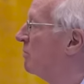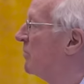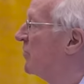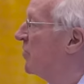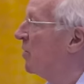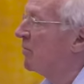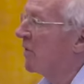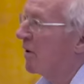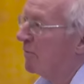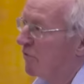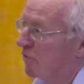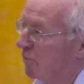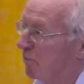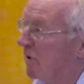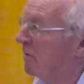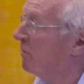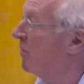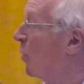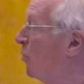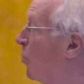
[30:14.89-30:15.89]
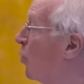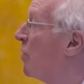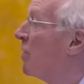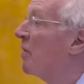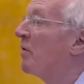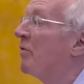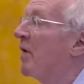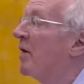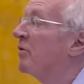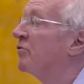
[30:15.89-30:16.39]
sometimes more
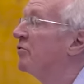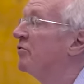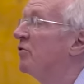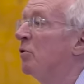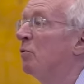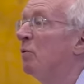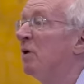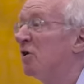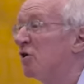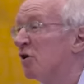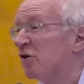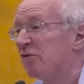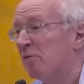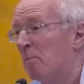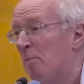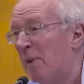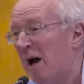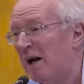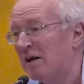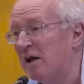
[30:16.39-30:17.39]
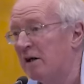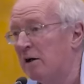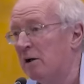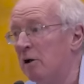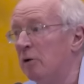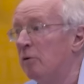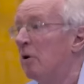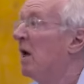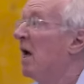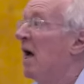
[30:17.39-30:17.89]
than 1,000 in a week, just from Baghdad
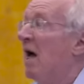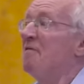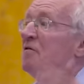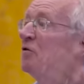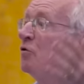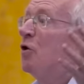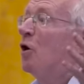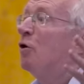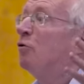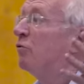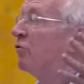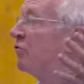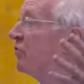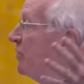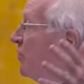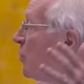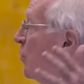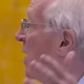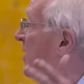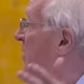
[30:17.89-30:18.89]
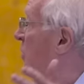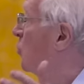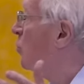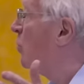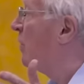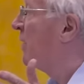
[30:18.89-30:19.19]
alone. Heaven knows if you added